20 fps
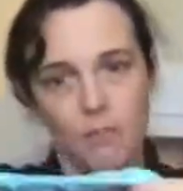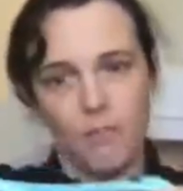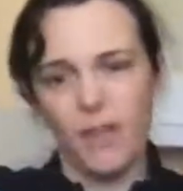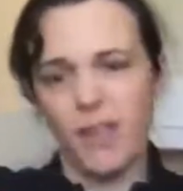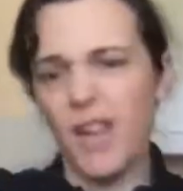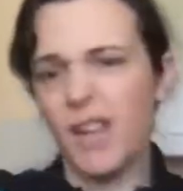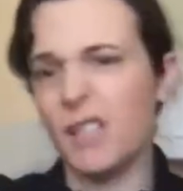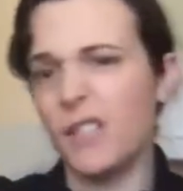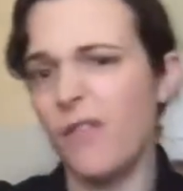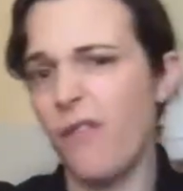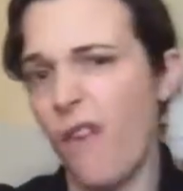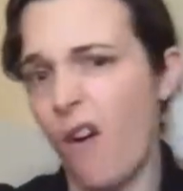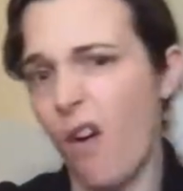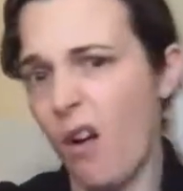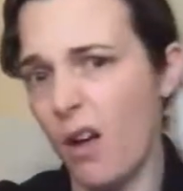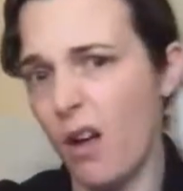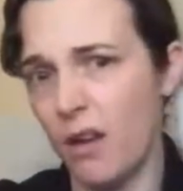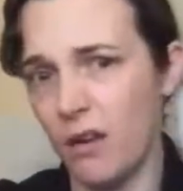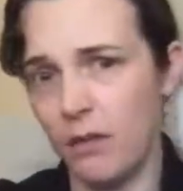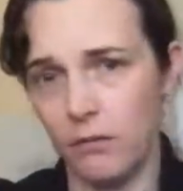But that's
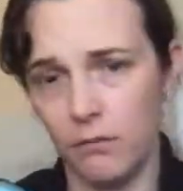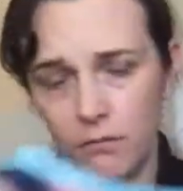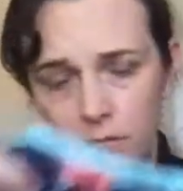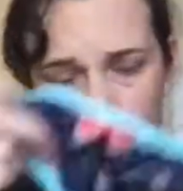fine.